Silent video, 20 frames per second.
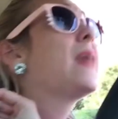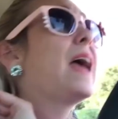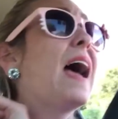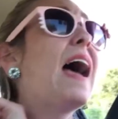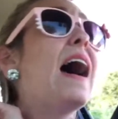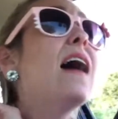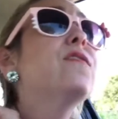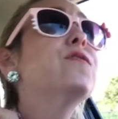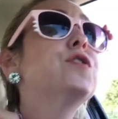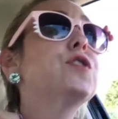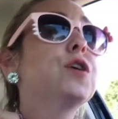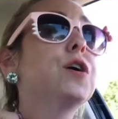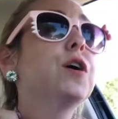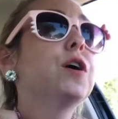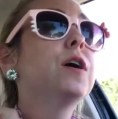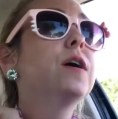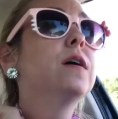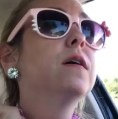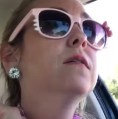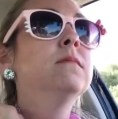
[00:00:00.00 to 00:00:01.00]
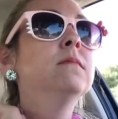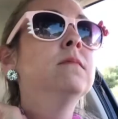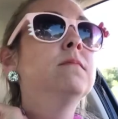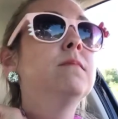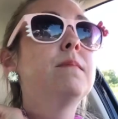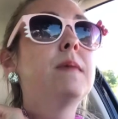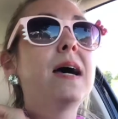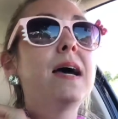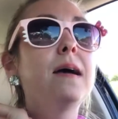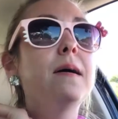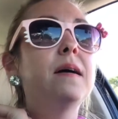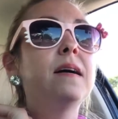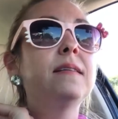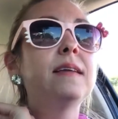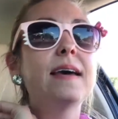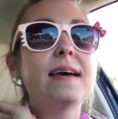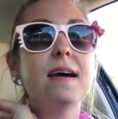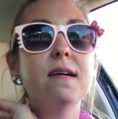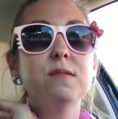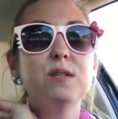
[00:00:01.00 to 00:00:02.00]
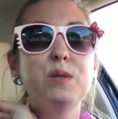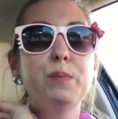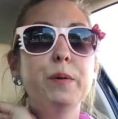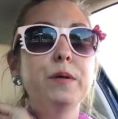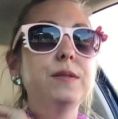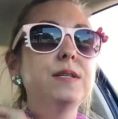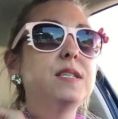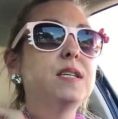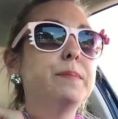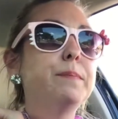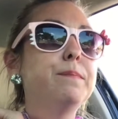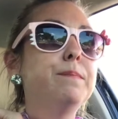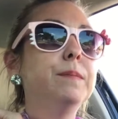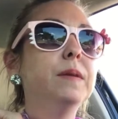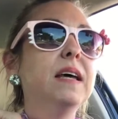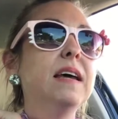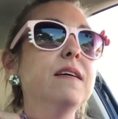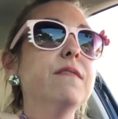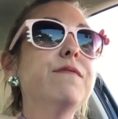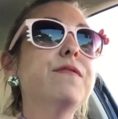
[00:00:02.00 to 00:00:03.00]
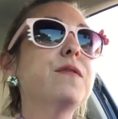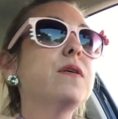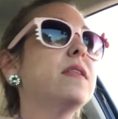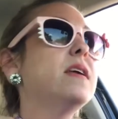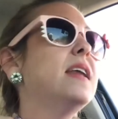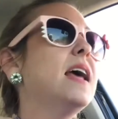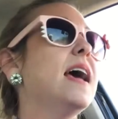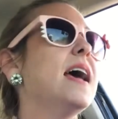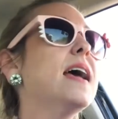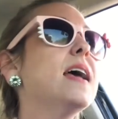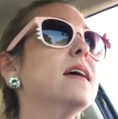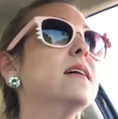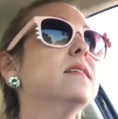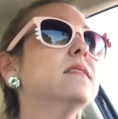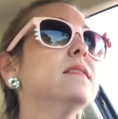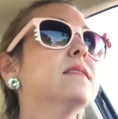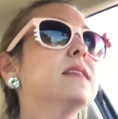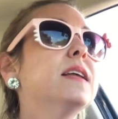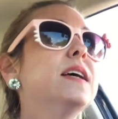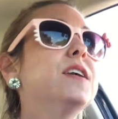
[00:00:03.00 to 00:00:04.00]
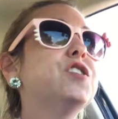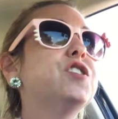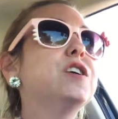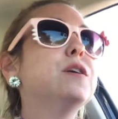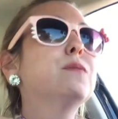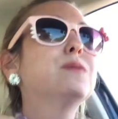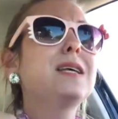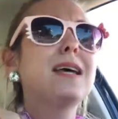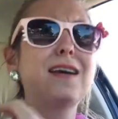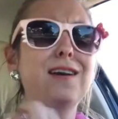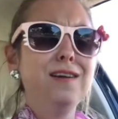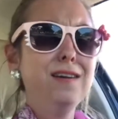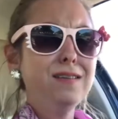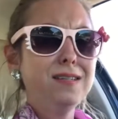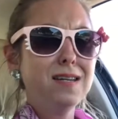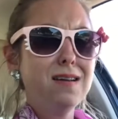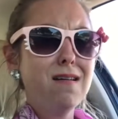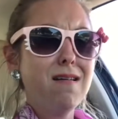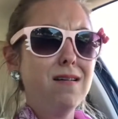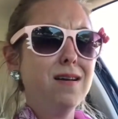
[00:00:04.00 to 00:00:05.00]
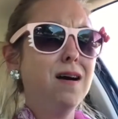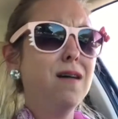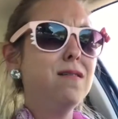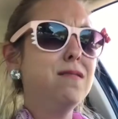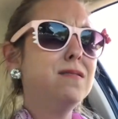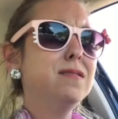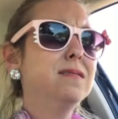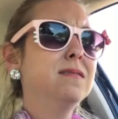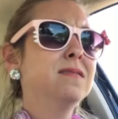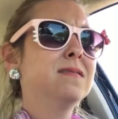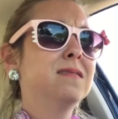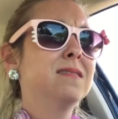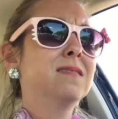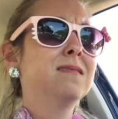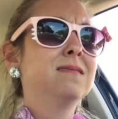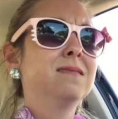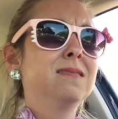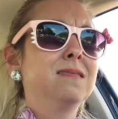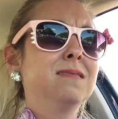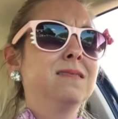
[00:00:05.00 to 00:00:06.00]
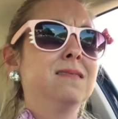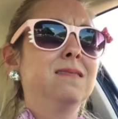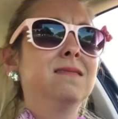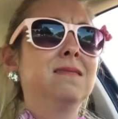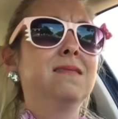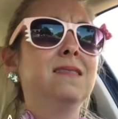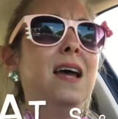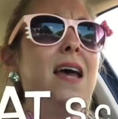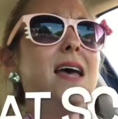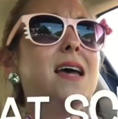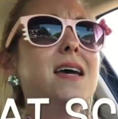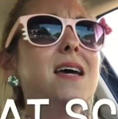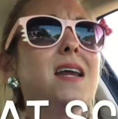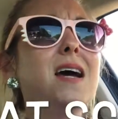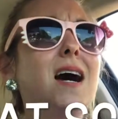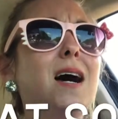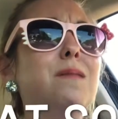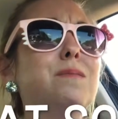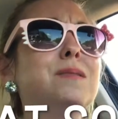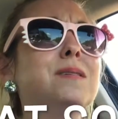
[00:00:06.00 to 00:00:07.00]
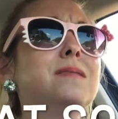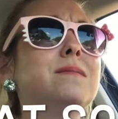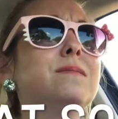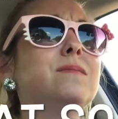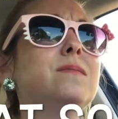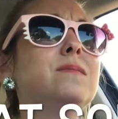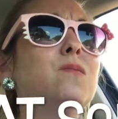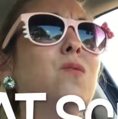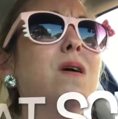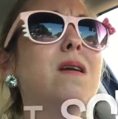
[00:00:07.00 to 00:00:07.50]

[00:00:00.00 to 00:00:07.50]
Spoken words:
after I was supposed to leave for the day. that she was like, are you still on hold? Hang it up. When